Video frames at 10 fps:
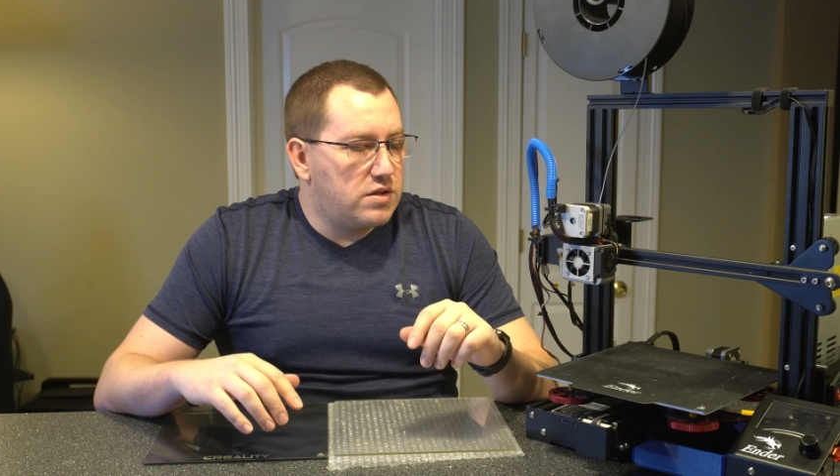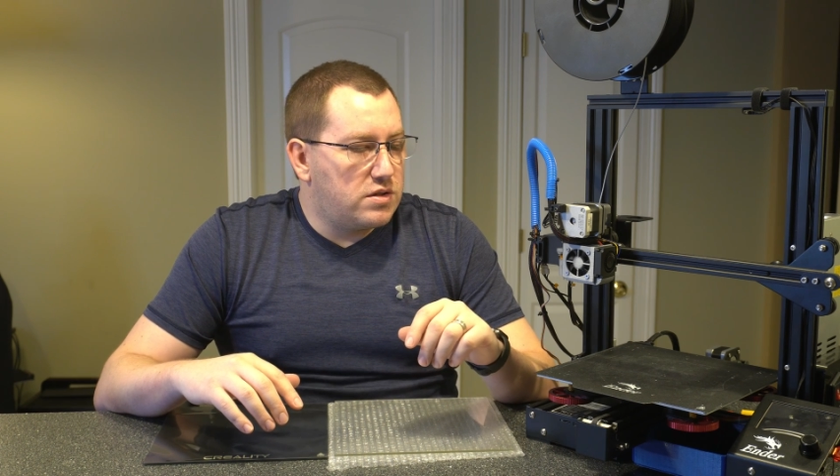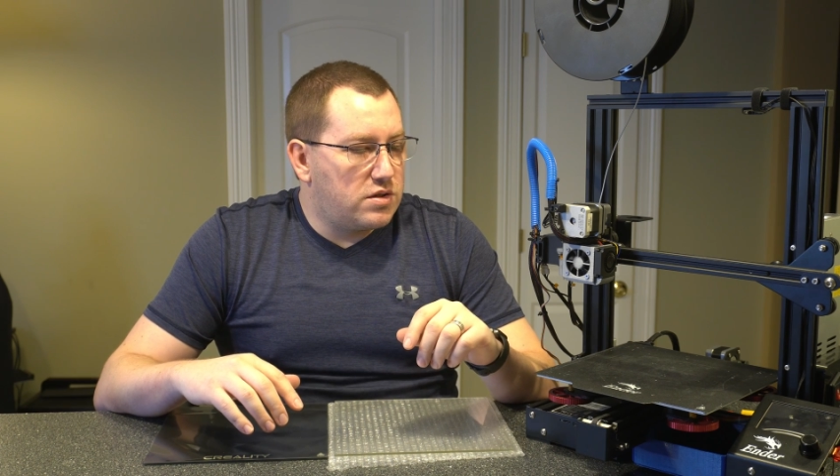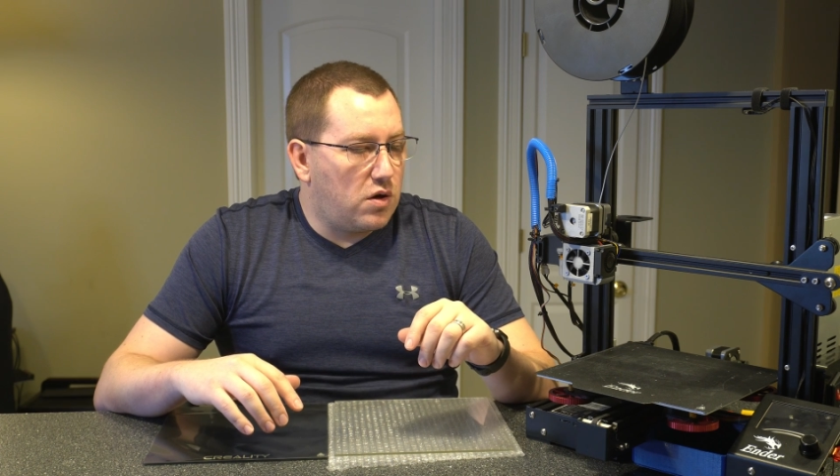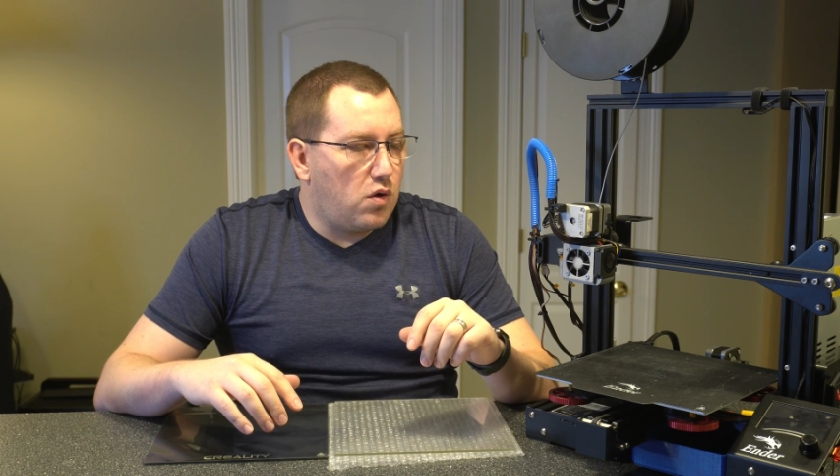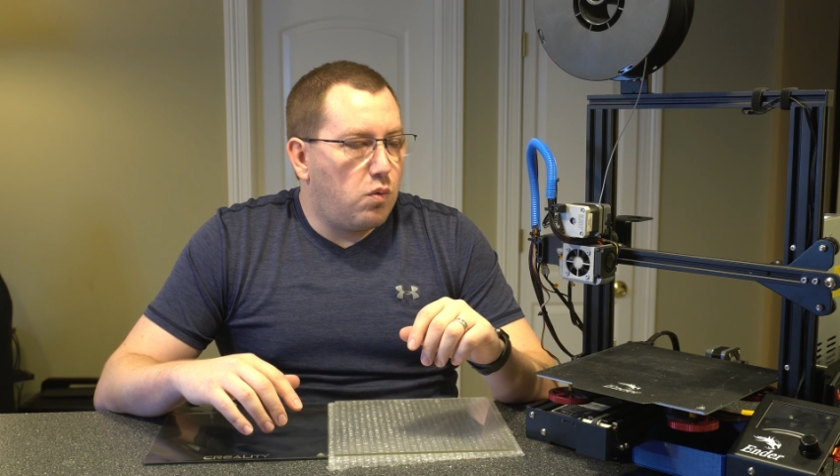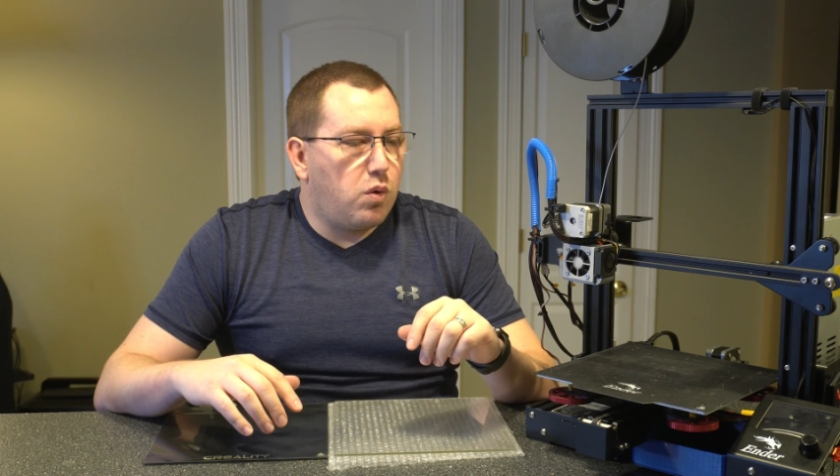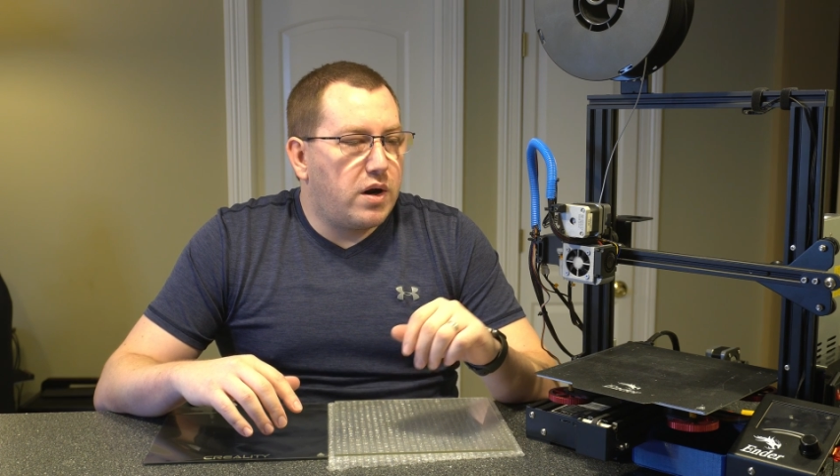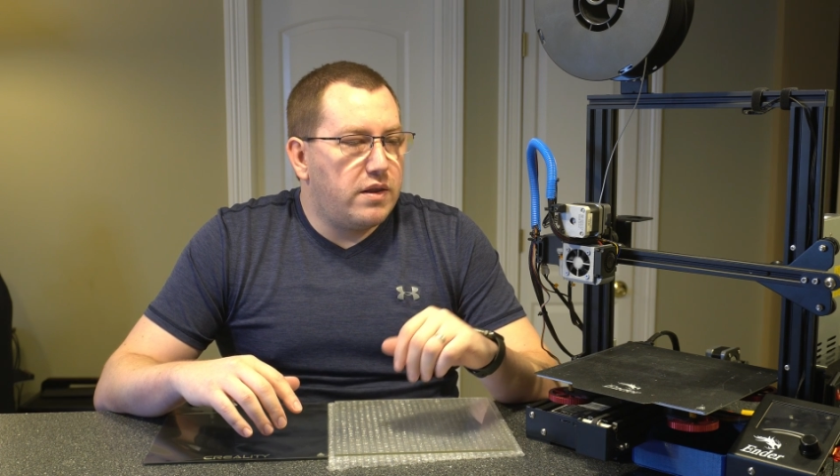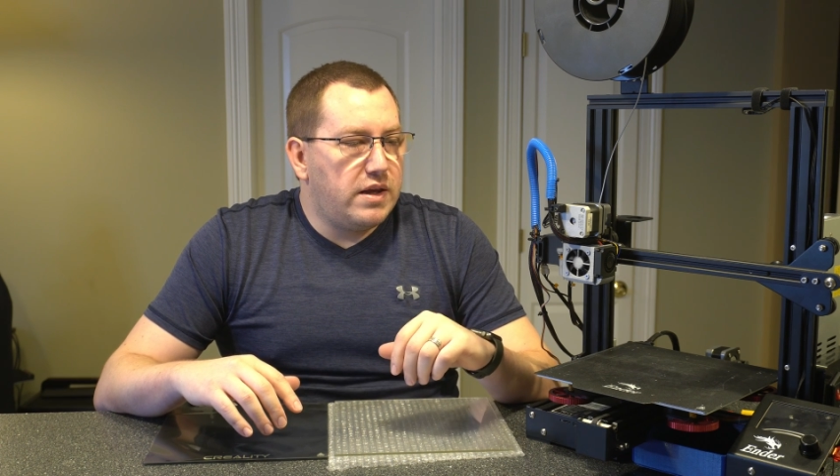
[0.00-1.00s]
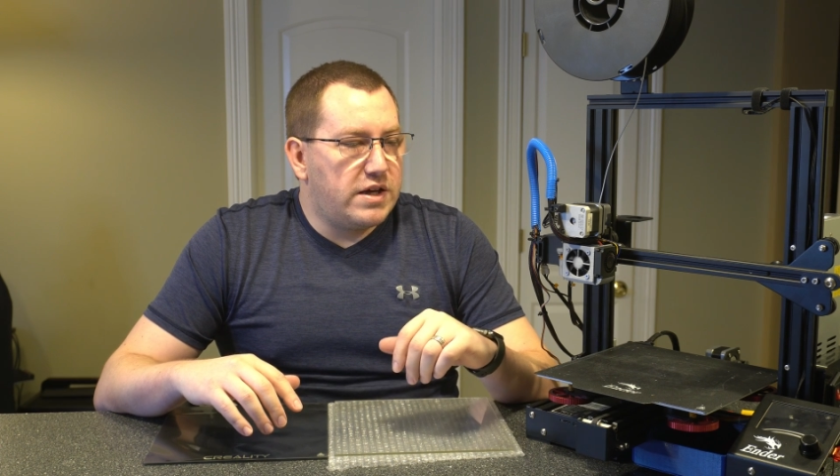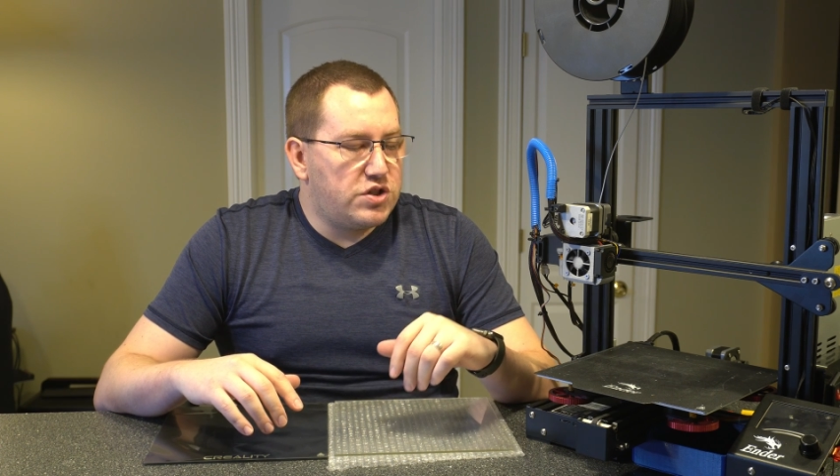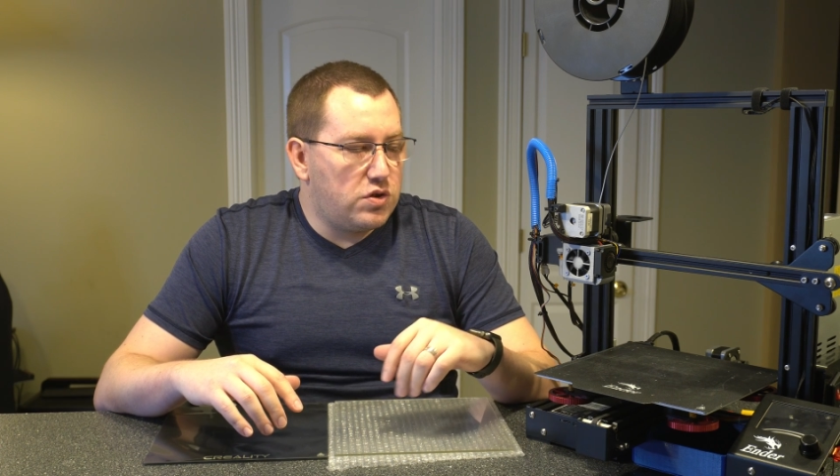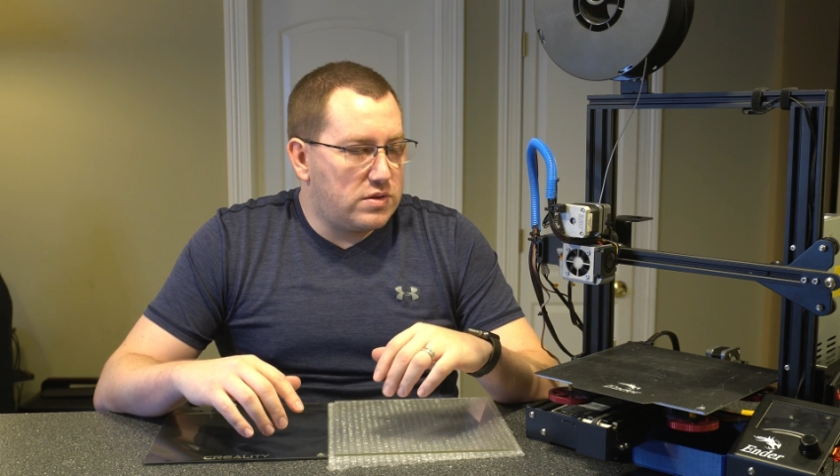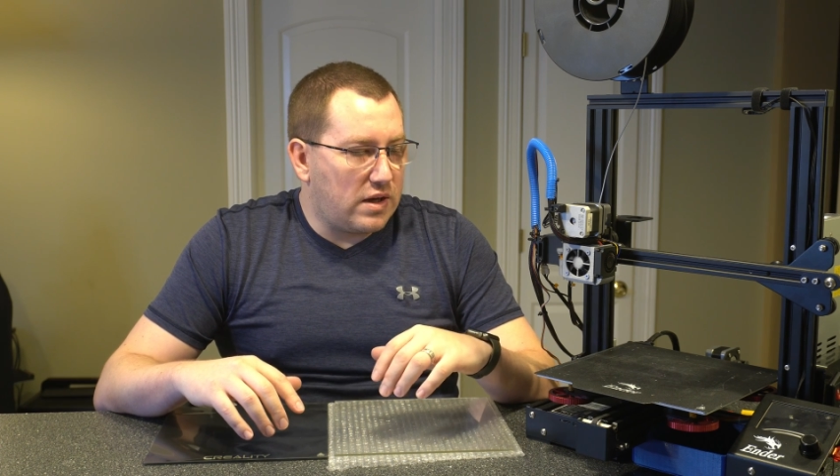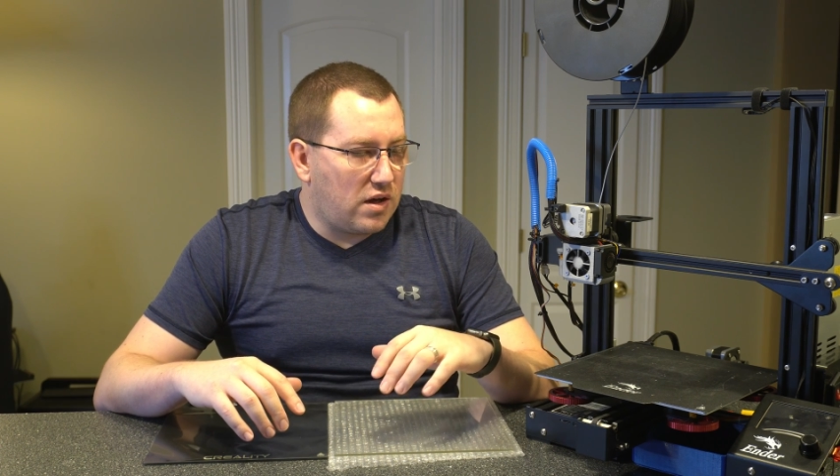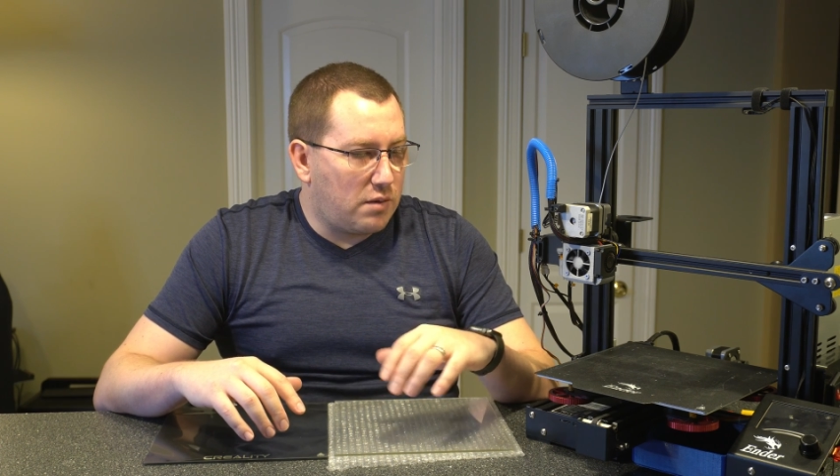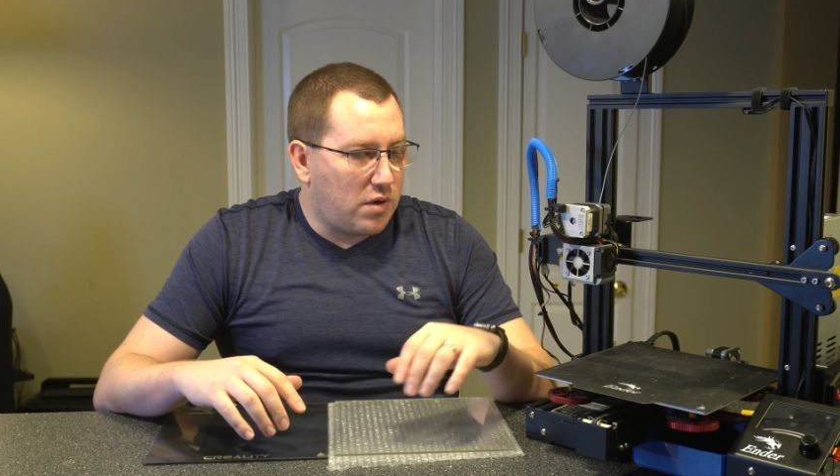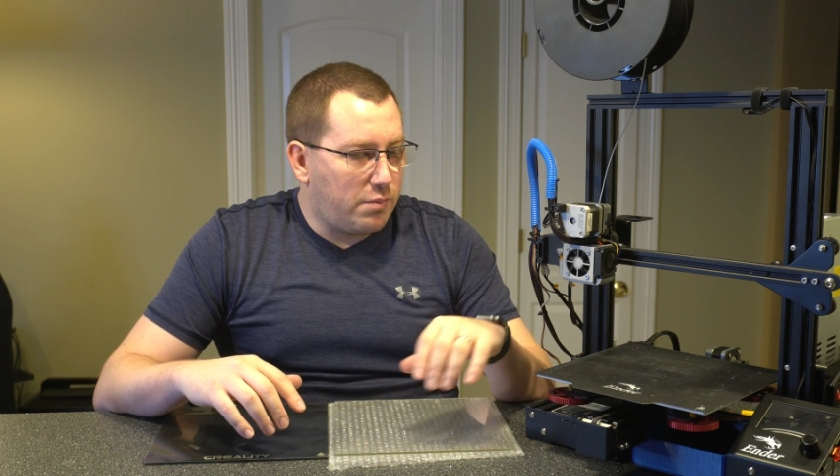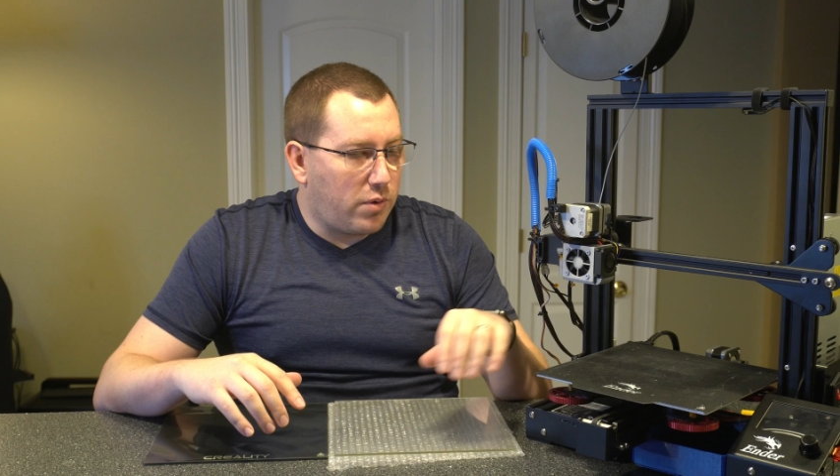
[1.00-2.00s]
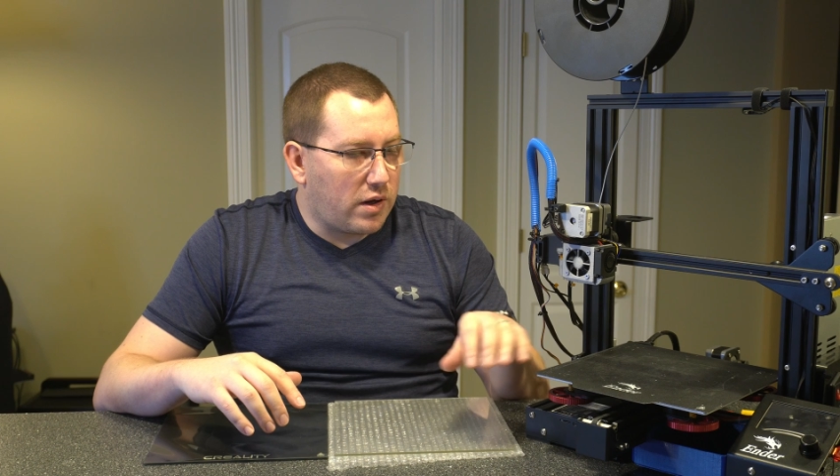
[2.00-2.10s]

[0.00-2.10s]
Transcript: So one of the issues that come up